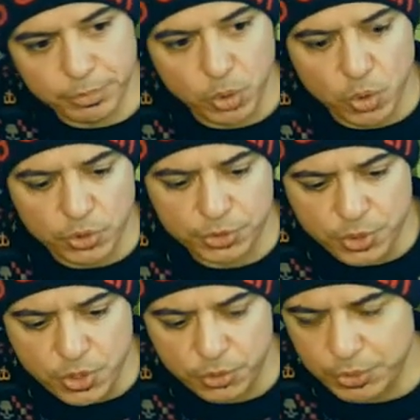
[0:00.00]
order you
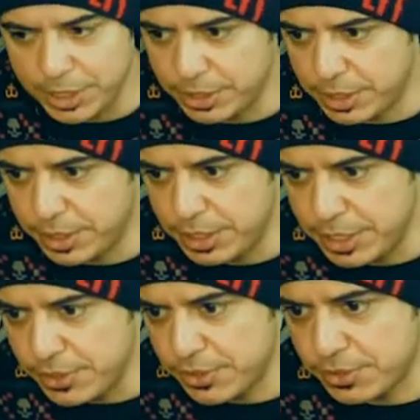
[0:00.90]
should read
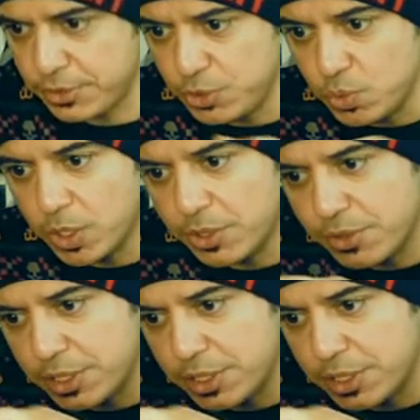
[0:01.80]
these new ones